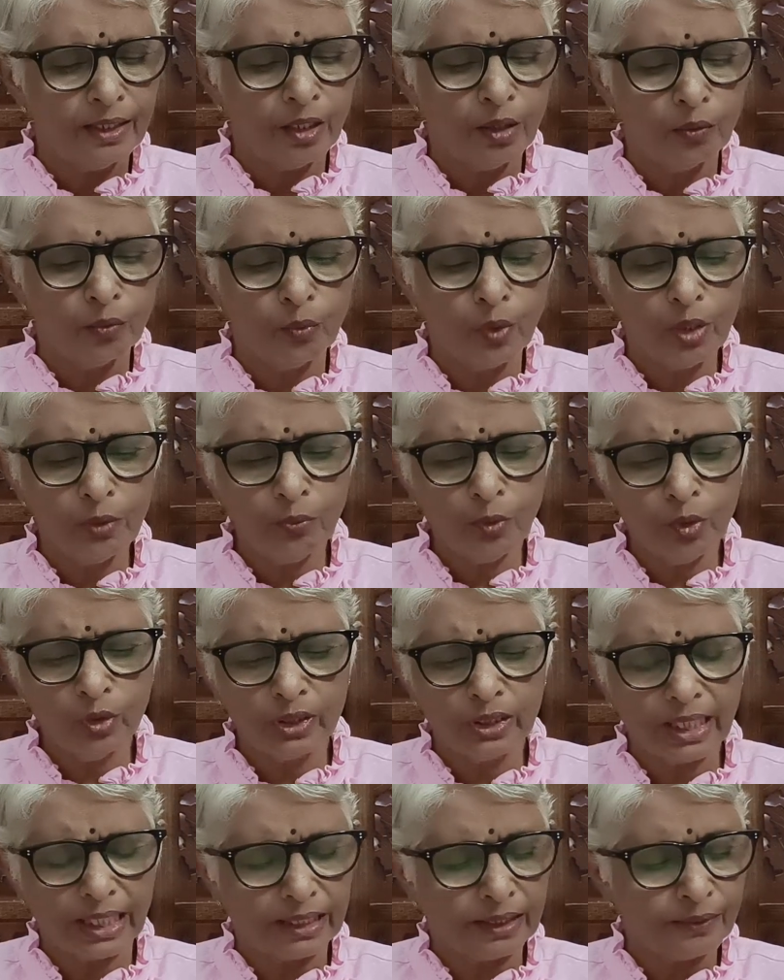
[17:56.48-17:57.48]
one more
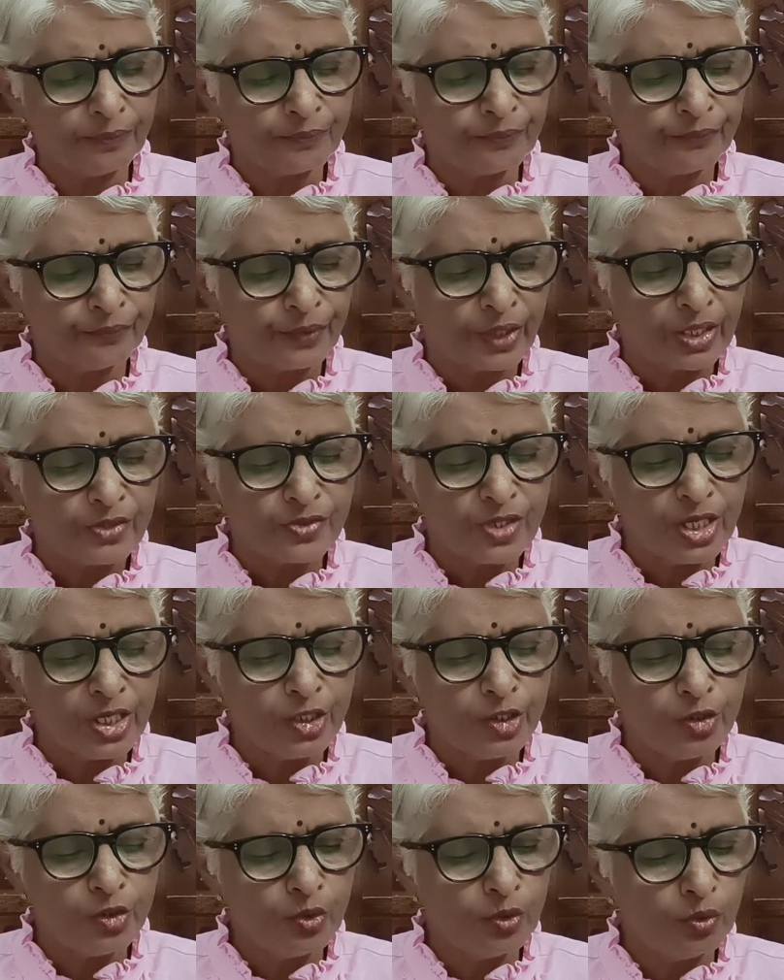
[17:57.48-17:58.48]
thing, see,
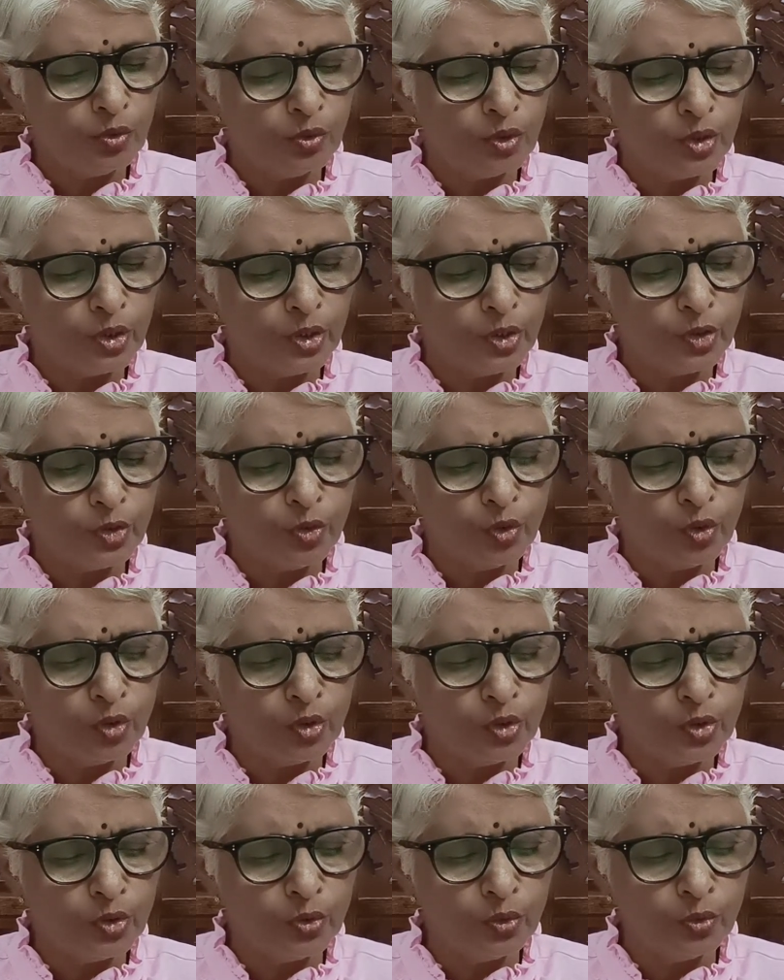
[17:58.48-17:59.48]
you
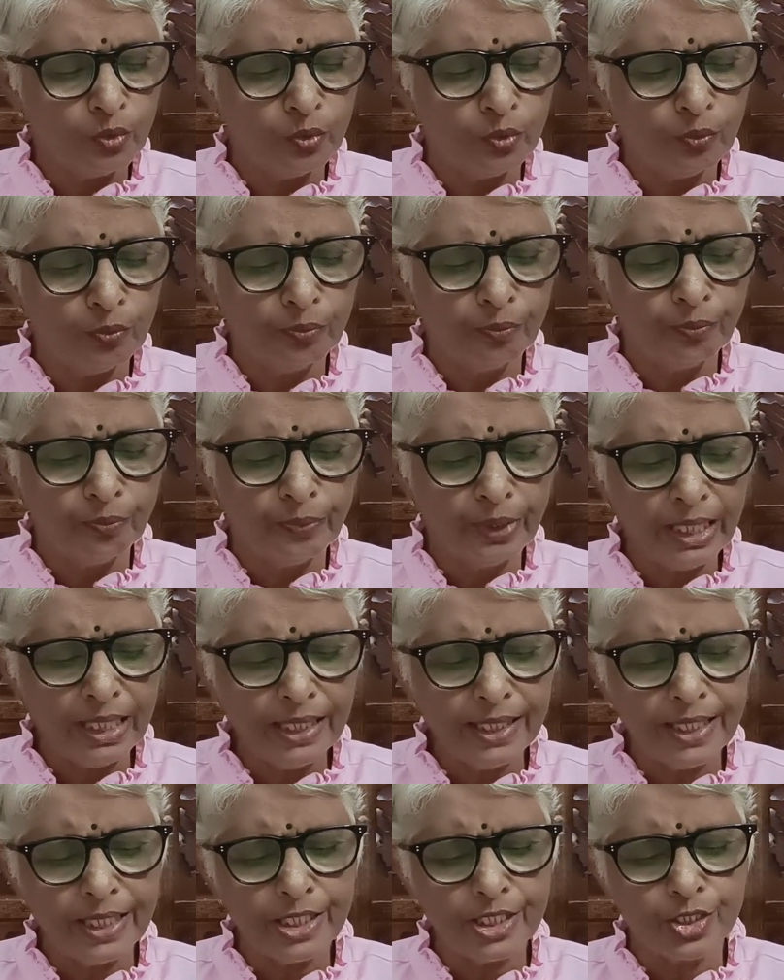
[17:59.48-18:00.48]

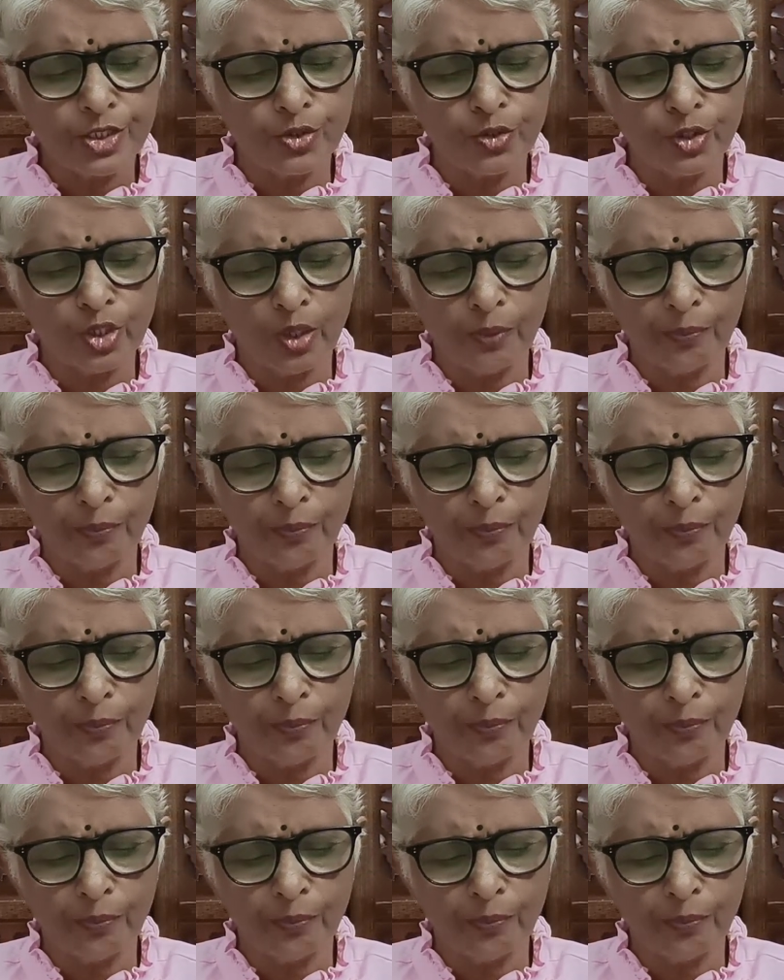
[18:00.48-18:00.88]
build into your